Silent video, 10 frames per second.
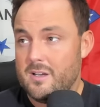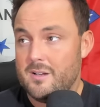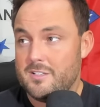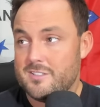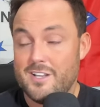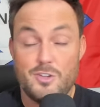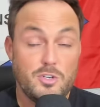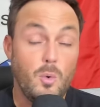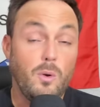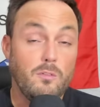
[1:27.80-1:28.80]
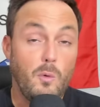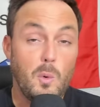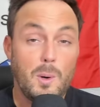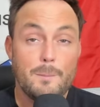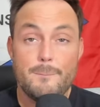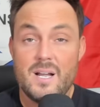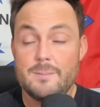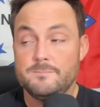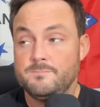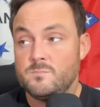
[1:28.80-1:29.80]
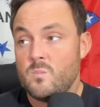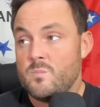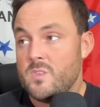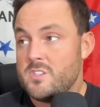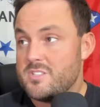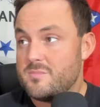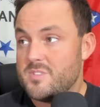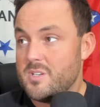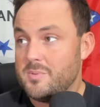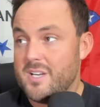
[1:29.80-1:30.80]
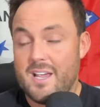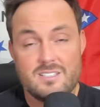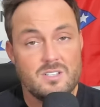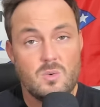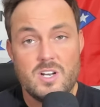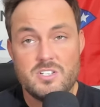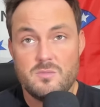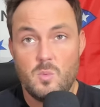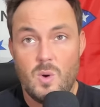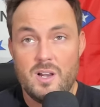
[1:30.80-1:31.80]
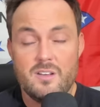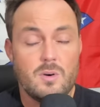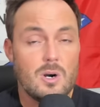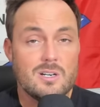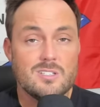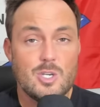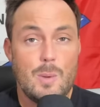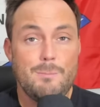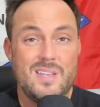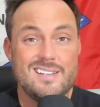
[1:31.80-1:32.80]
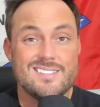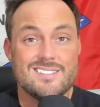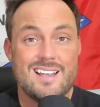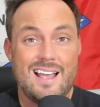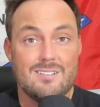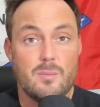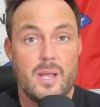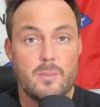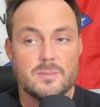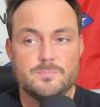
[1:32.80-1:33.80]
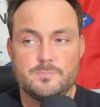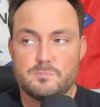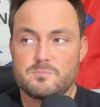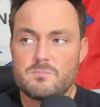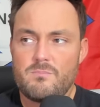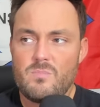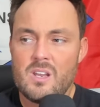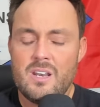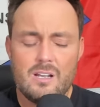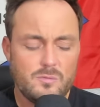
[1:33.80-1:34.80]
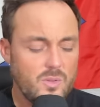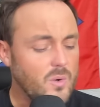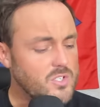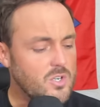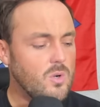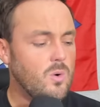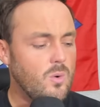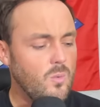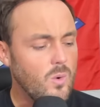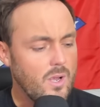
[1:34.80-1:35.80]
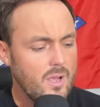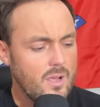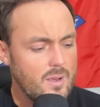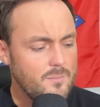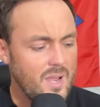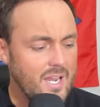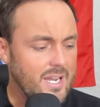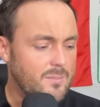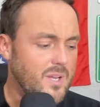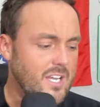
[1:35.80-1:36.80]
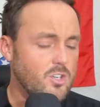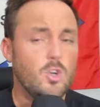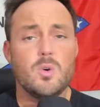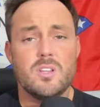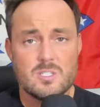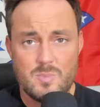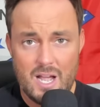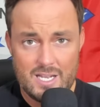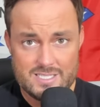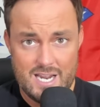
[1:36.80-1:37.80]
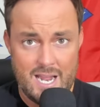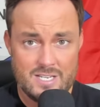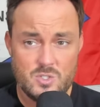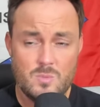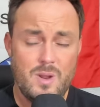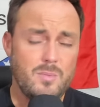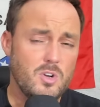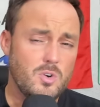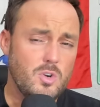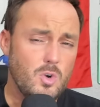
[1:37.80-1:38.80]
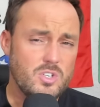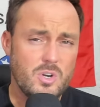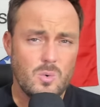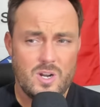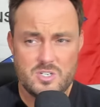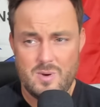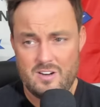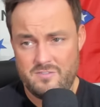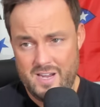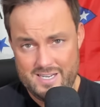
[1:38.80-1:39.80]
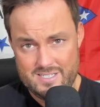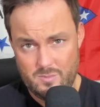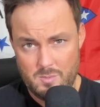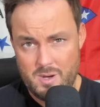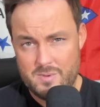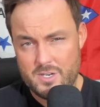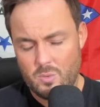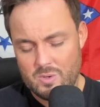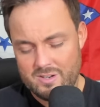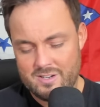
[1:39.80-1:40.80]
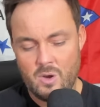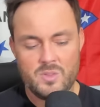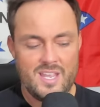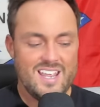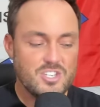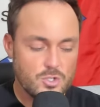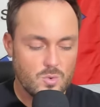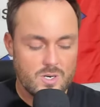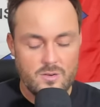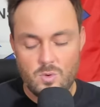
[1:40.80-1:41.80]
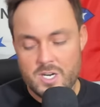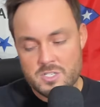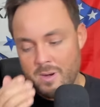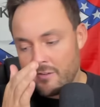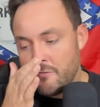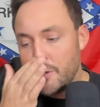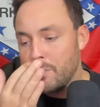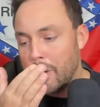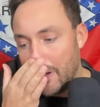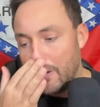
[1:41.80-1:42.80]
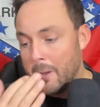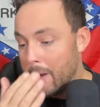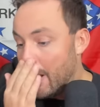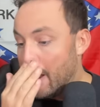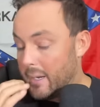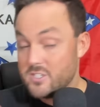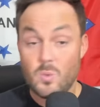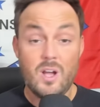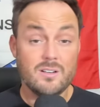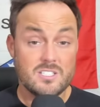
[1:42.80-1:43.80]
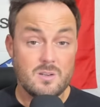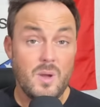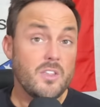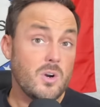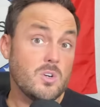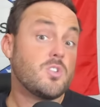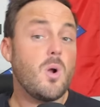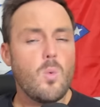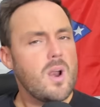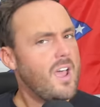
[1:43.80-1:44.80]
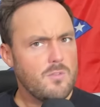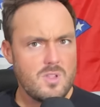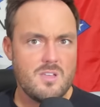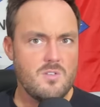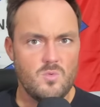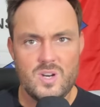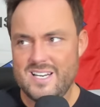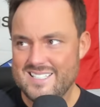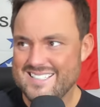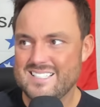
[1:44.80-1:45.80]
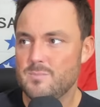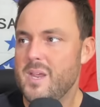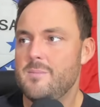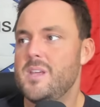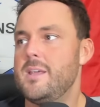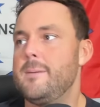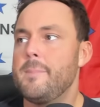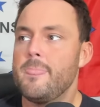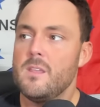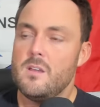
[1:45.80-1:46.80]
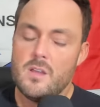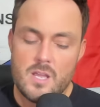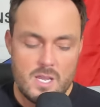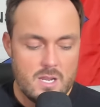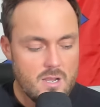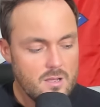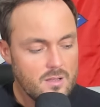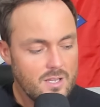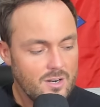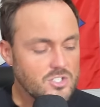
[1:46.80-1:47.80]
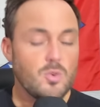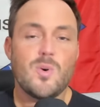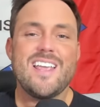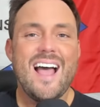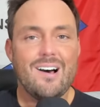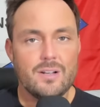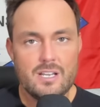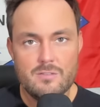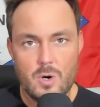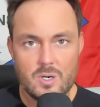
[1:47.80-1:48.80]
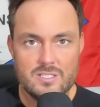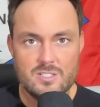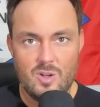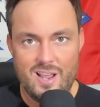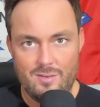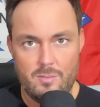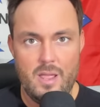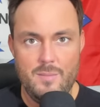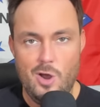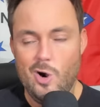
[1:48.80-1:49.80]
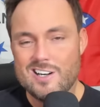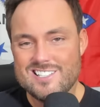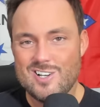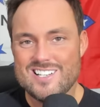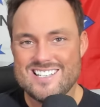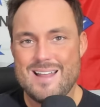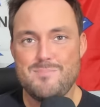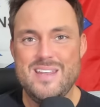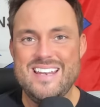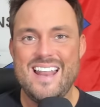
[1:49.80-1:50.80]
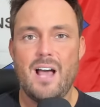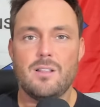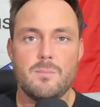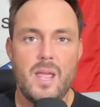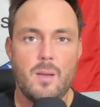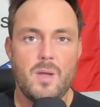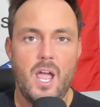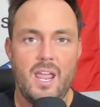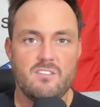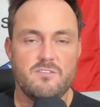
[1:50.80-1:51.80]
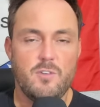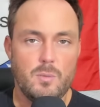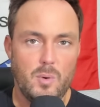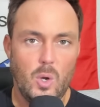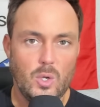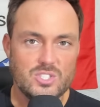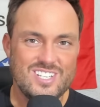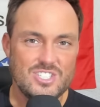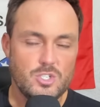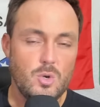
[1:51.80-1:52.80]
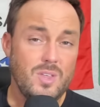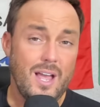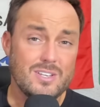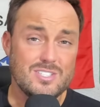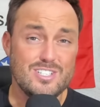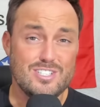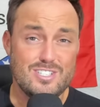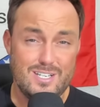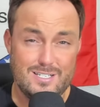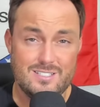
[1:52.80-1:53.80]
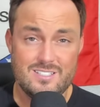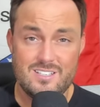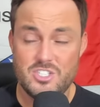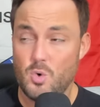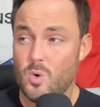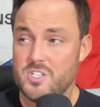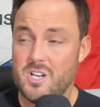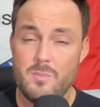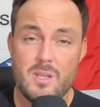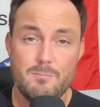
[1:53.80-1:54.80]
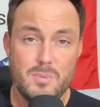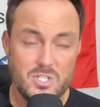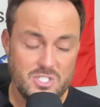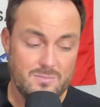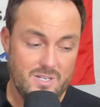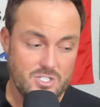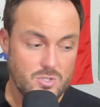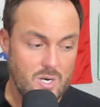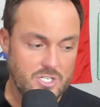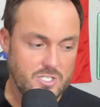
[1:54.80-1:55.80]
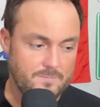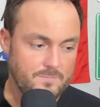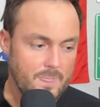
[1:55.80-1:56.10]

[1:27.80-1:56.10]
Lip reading: Instead, they're 2-4. But just simply asking the question of what if Arkansas beats Alabama? Now, for those of you who may be new to this podcast, or maybe you're new to your Razorback fandom, or maybe you don't really know the history of Razorback football as well as some others, you know, whatever the reasons may be, here's the reality of Arkansas and Alabama. Arkansas has not beaten Alabama in football since 2006, since the George W. Bush administration.